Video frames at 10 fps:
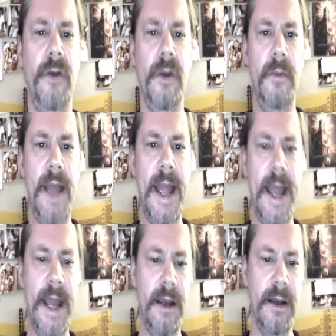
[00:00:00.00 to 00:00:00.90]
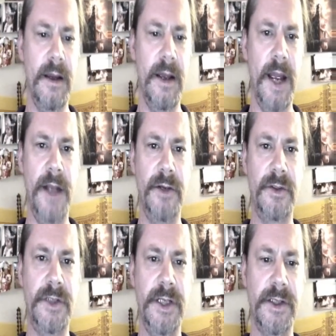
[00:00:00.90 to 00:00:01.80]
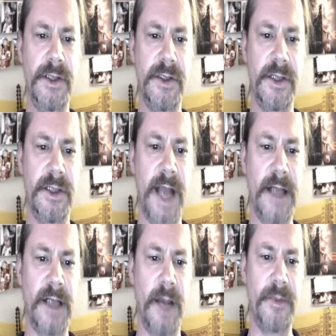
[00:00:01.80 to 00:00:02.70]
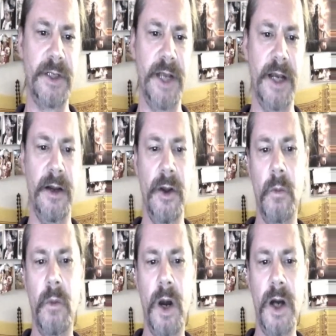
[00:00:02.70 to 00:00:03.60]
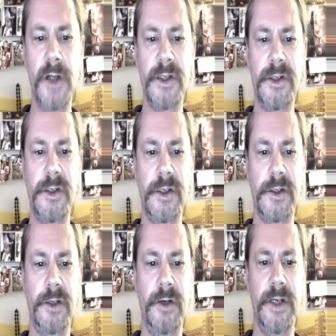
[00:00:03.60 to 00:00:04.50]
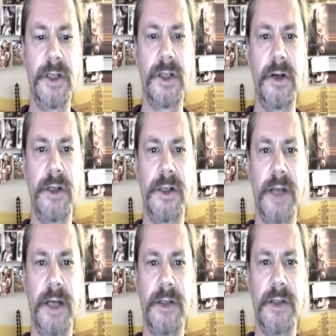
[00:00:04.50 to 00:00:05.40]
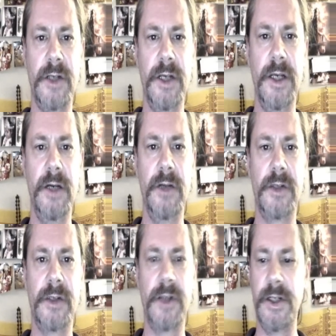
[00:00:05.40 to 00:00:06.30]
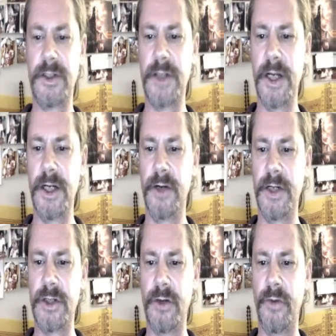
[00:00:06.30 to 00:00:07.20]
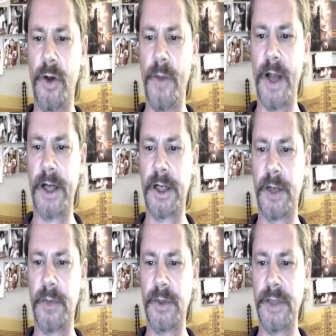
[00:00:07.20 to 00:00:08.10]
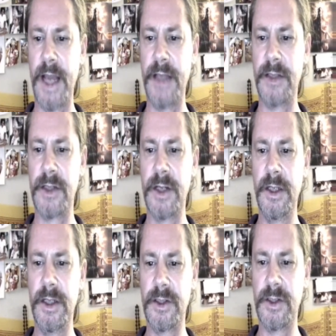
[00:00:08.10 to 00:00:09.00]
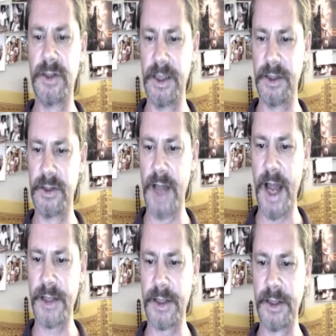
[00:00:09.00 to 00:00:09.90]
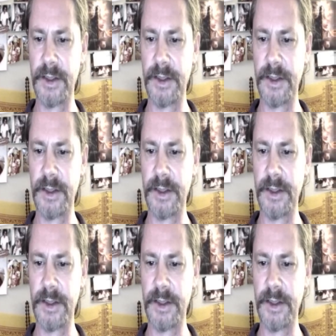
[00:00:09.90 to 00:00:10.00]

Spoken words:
May, and you'd see this is exact opposite. Yeah, Mars is 6 degrees, 30 seconds. Here the Sun is 10 degrees. So if we go back a couple days, this is the exact